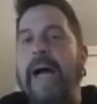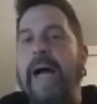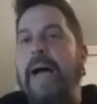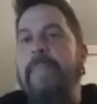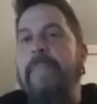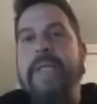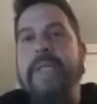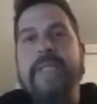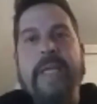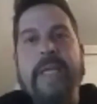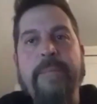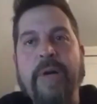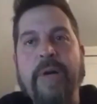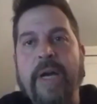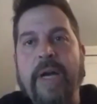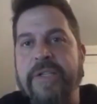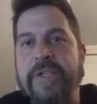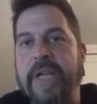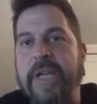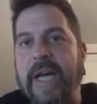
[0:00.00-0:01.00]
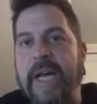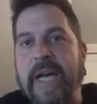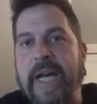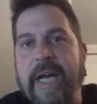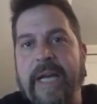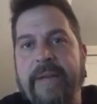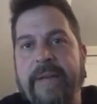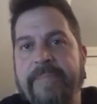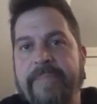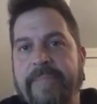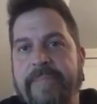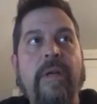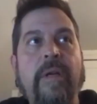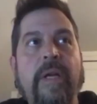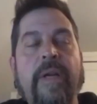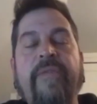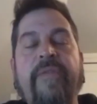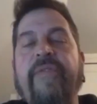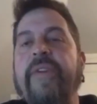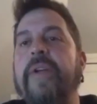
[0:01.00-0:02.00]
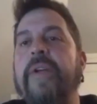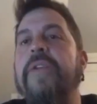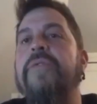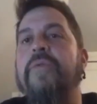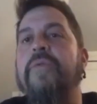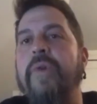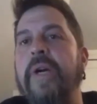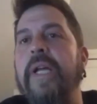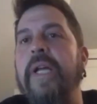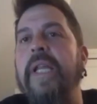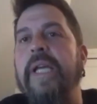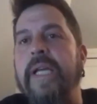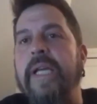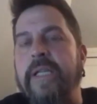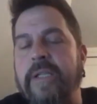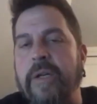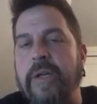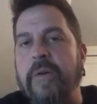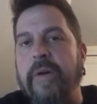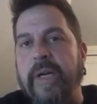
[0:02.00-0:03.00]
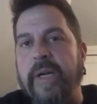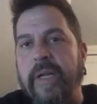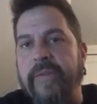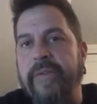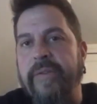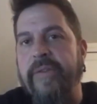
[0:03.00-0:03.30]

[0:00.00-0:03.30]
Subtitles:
I'm a ZBrush guy. It feels really intuitive.